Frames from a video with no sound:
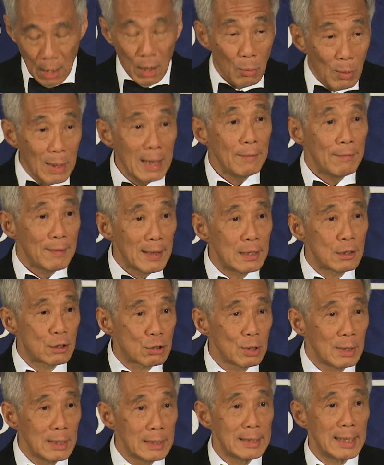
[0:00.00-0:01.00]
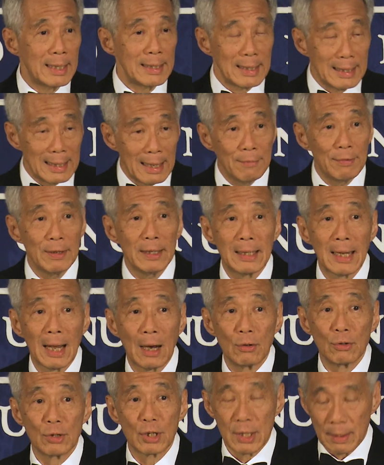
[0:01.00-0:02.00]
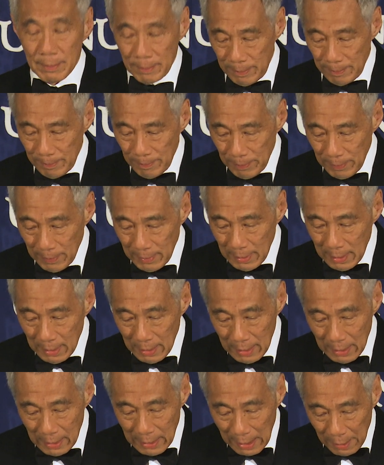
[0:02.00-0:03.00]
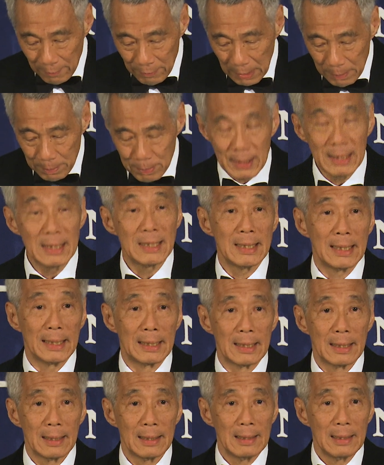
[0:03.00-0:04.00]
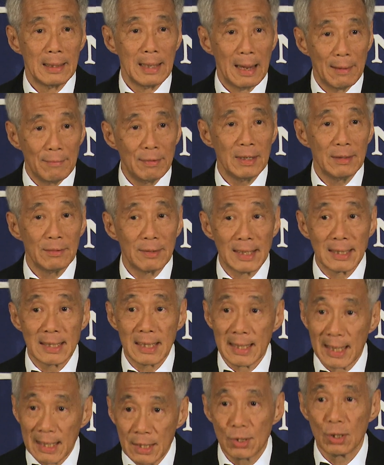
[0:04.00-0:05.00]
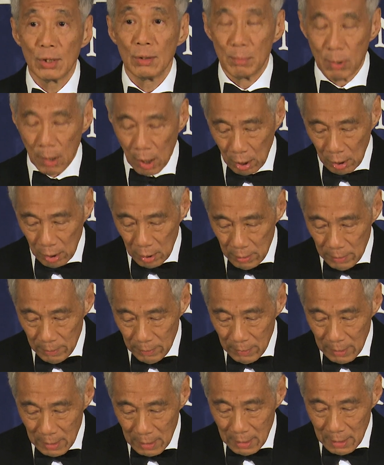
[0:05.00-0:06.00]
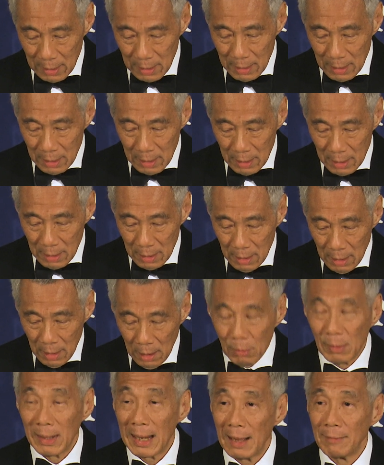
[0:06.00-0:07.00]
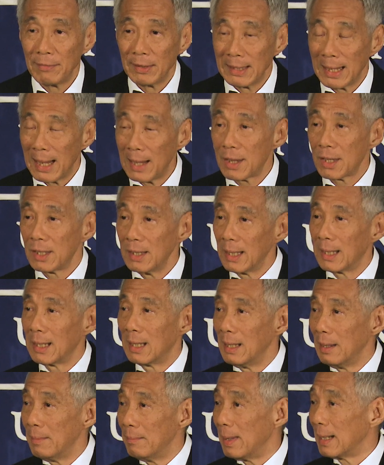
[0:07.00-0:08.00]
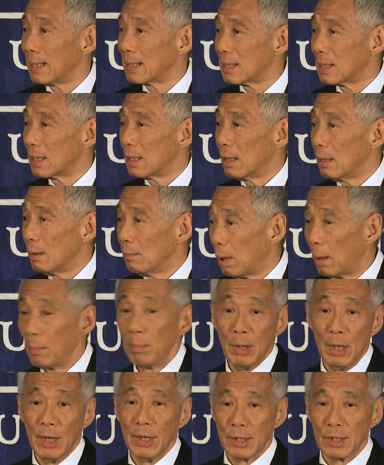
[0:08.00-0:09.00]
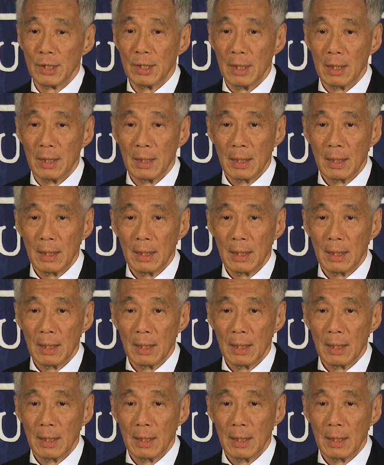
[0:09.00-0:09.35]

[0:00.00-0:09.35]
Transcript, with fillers: We've ensured that in every township, every precinct, every residential block, we have an ethnically mixed population.